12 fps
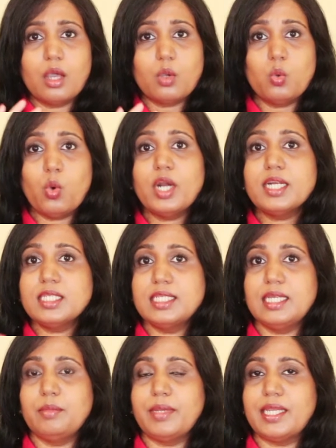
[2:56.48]

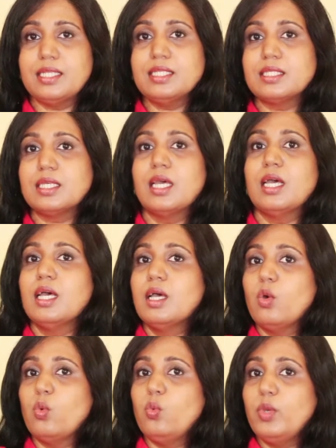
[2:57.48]
Quarantine means
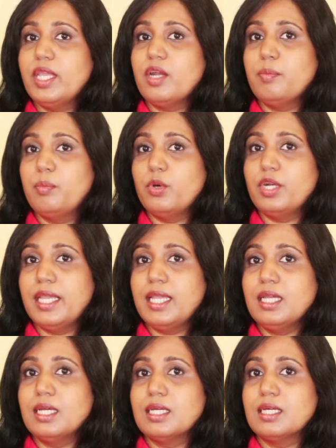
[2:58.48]
we are
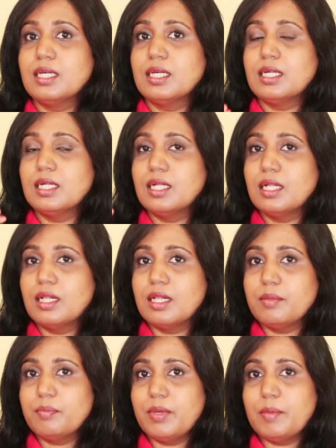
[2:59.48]
putting
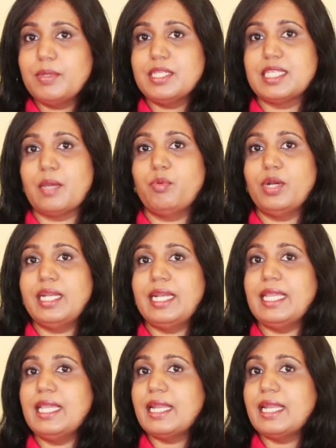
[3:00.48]
people separately